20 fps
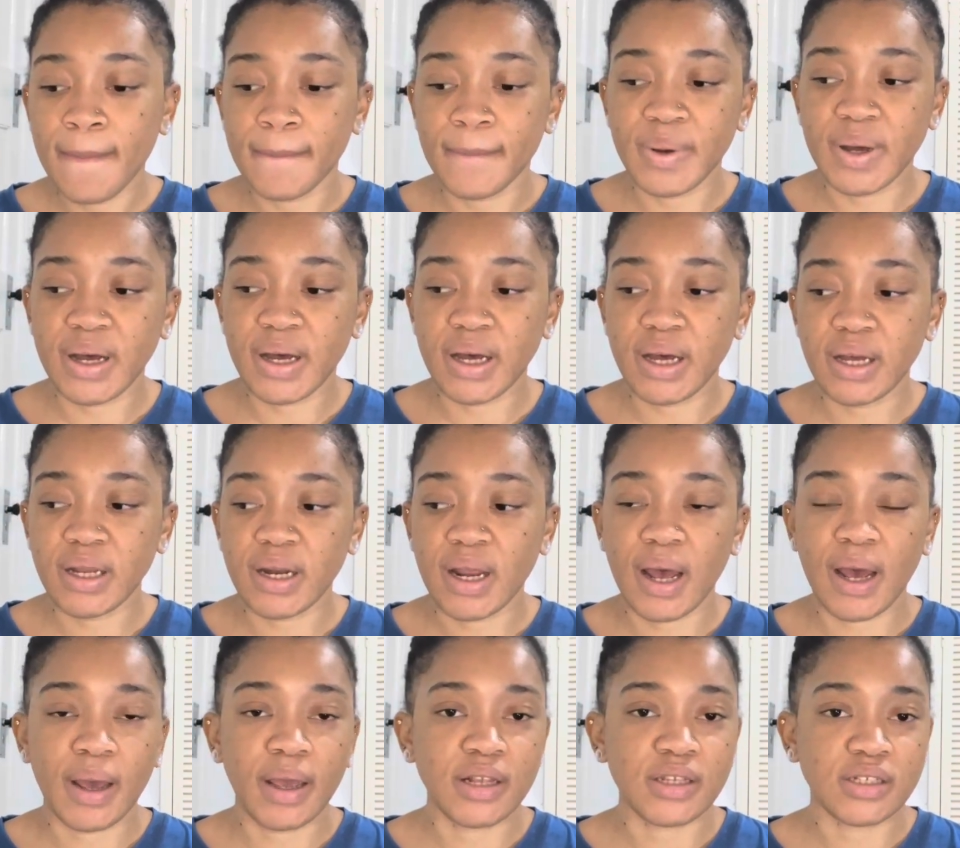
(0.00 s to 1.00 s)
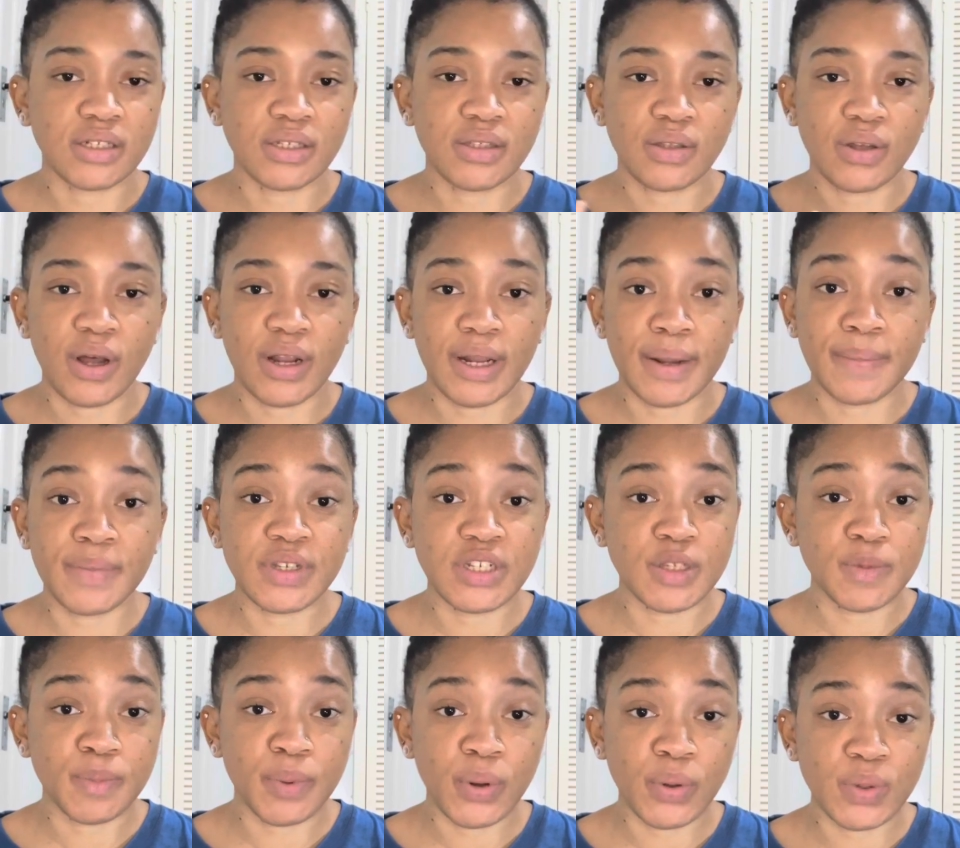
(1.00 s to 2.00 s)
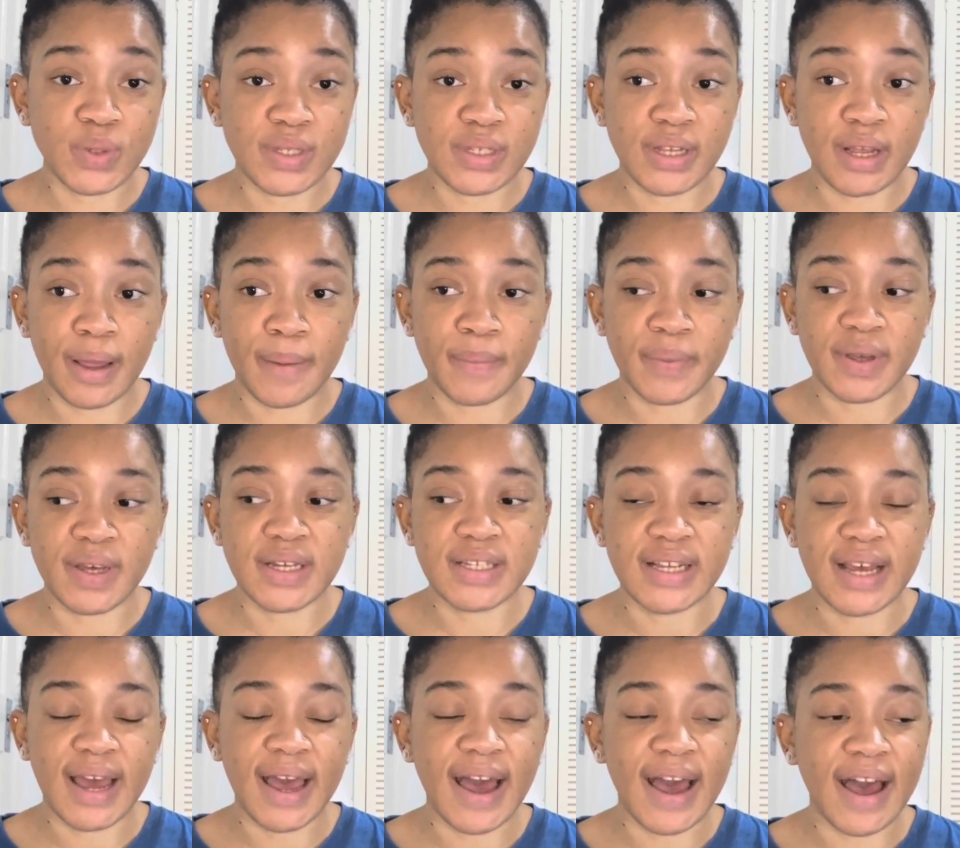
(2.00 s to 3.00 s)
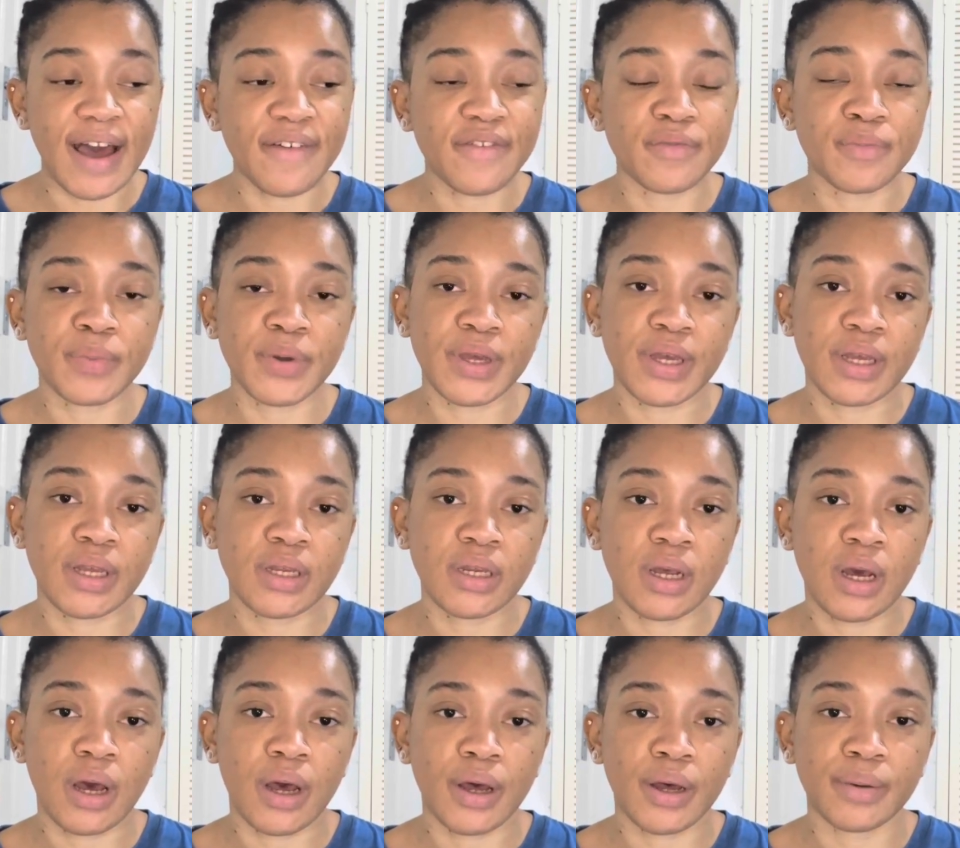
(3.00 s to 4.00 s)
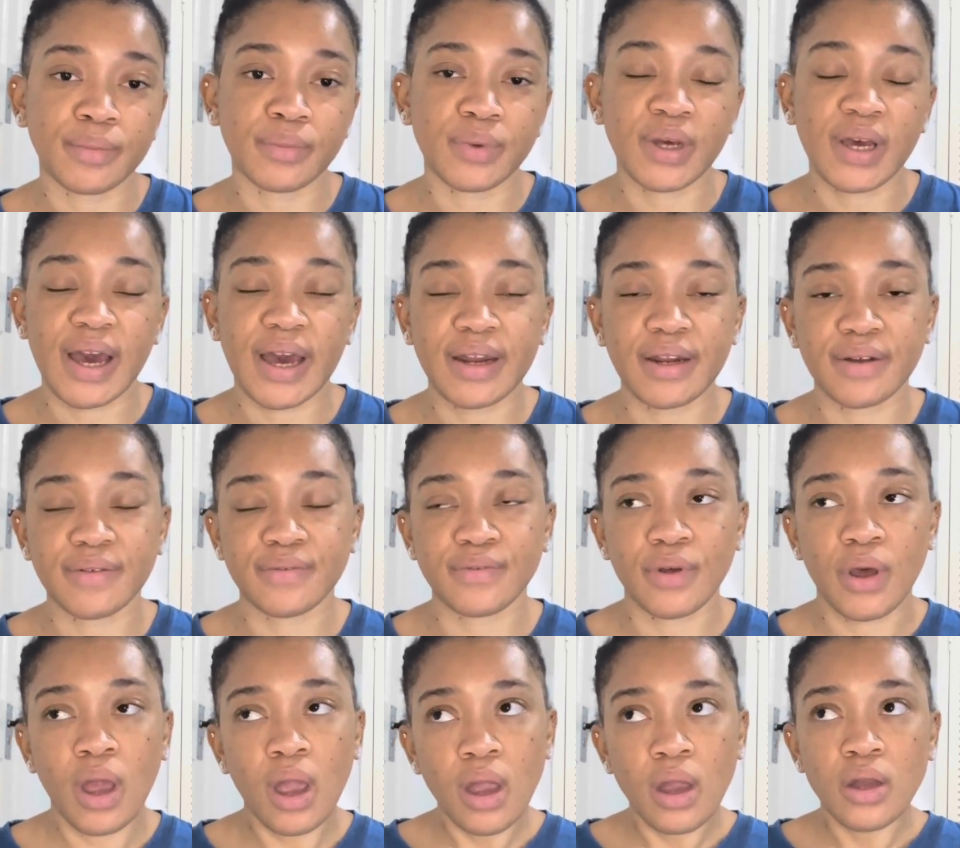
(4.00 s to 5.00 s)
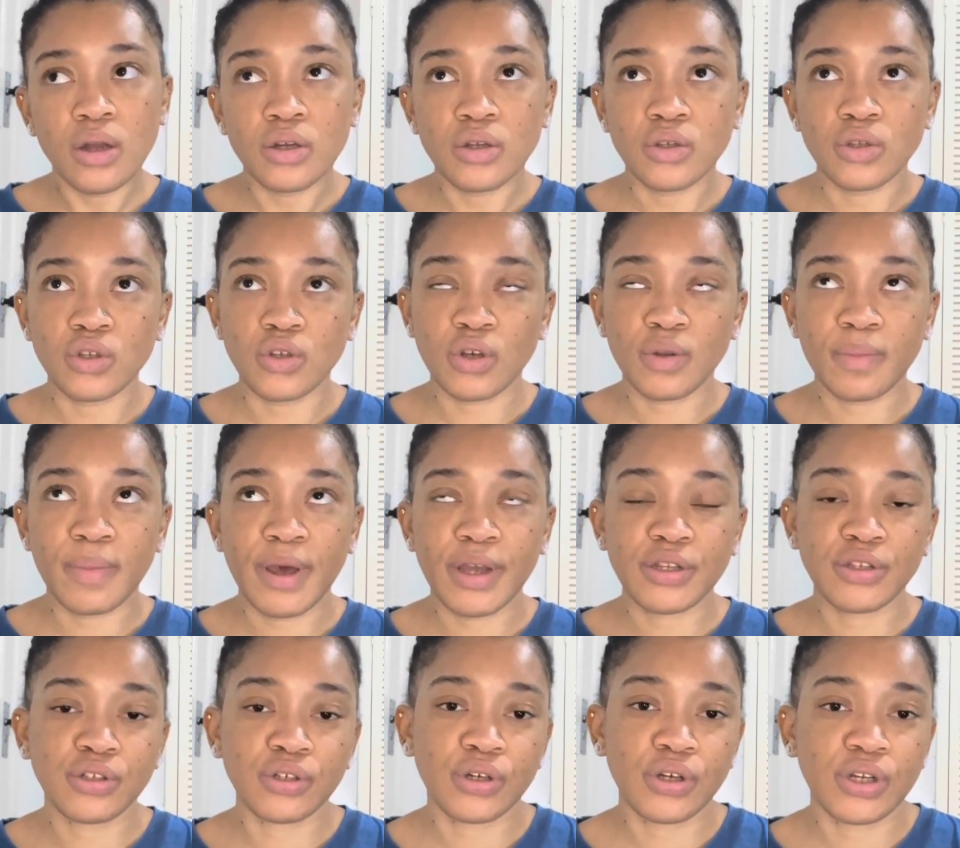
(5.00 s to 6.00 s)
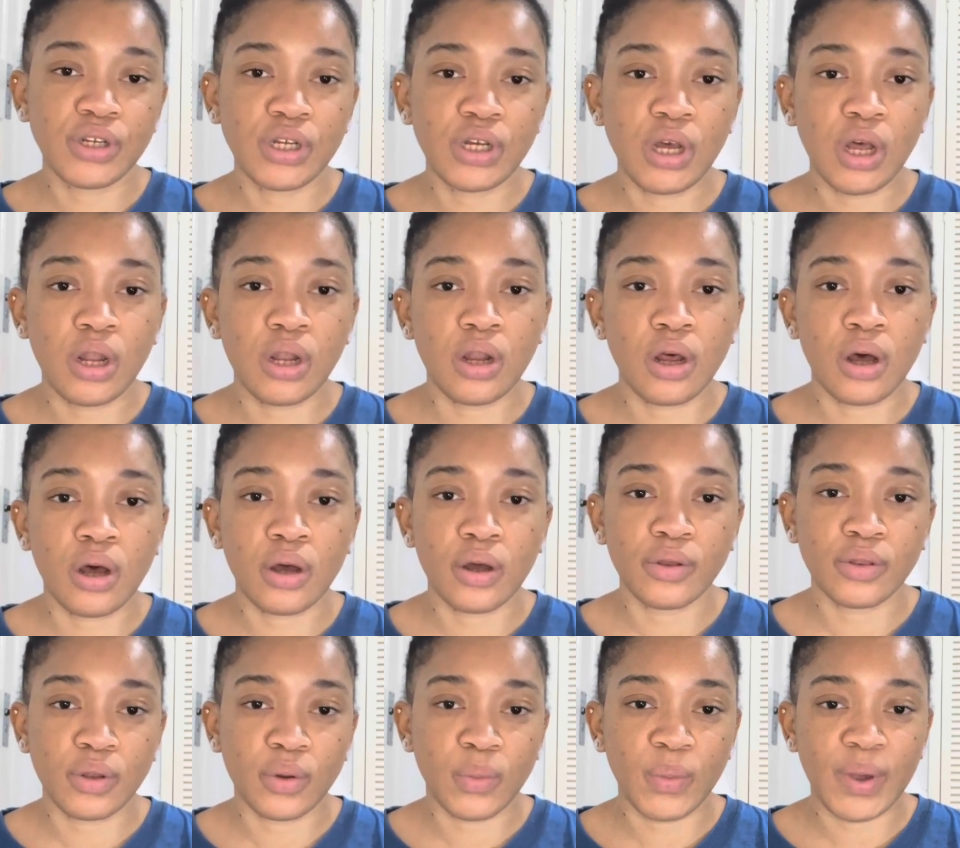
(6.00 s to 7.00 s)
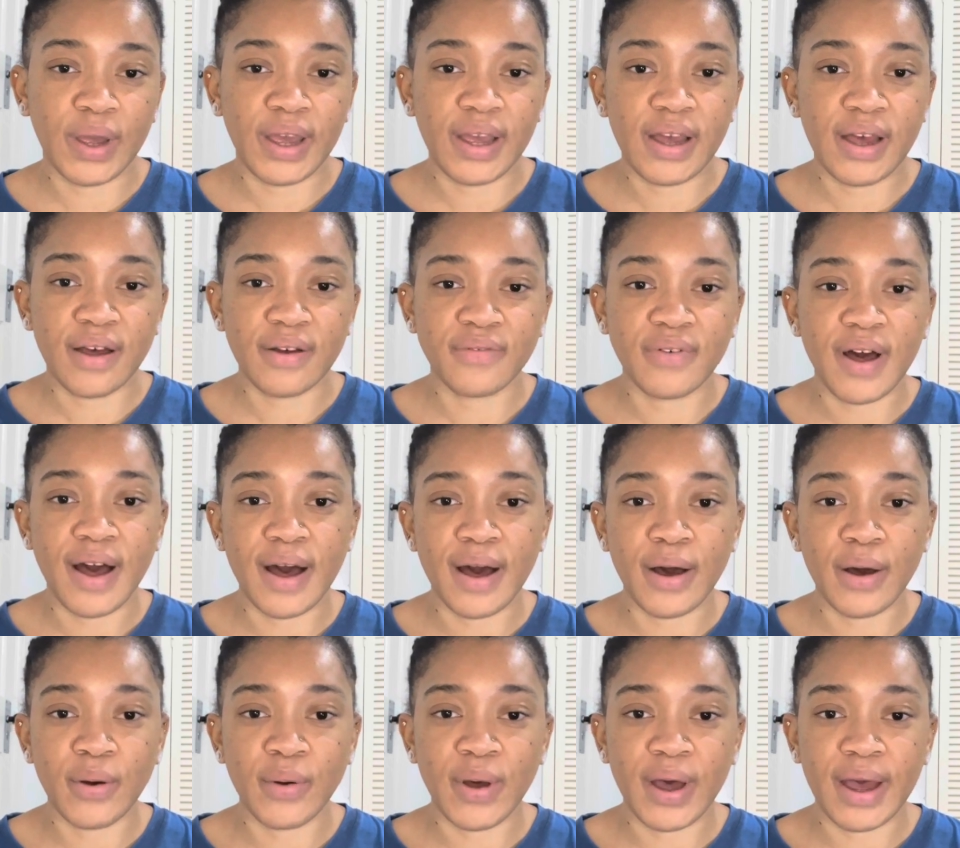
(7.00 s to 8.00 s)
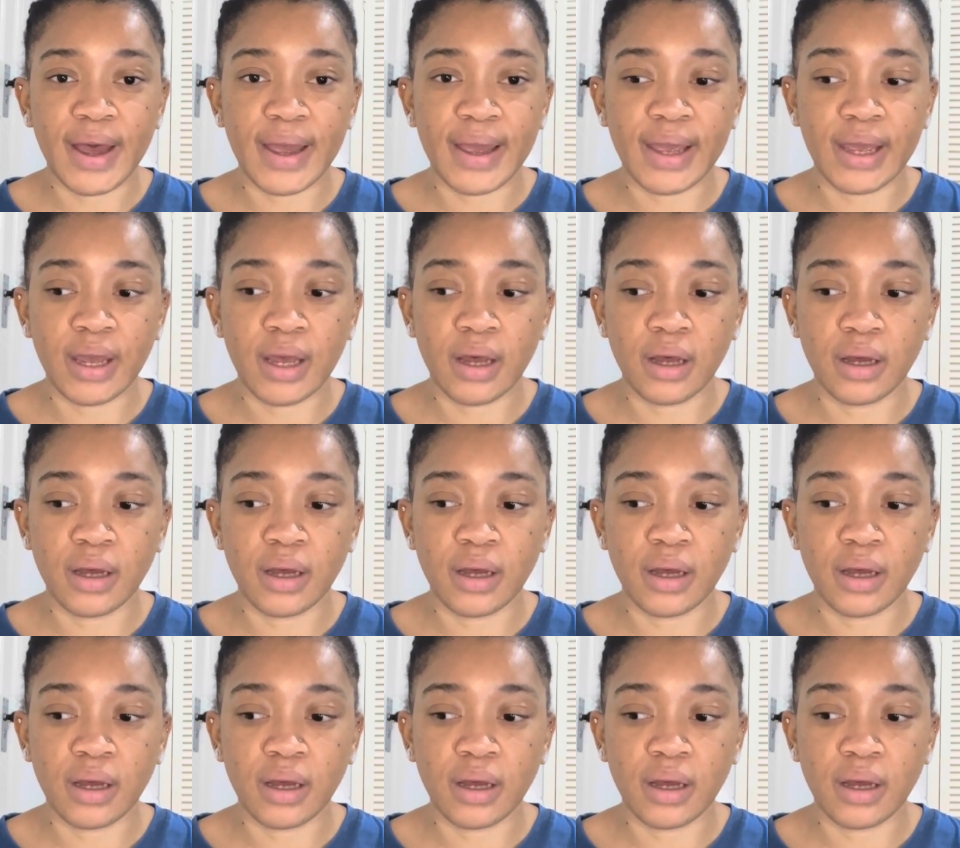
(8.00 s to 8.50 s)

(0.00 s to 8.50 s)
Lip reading: but I just thought let me just post it because I have been kind of doing my journey along the way of how I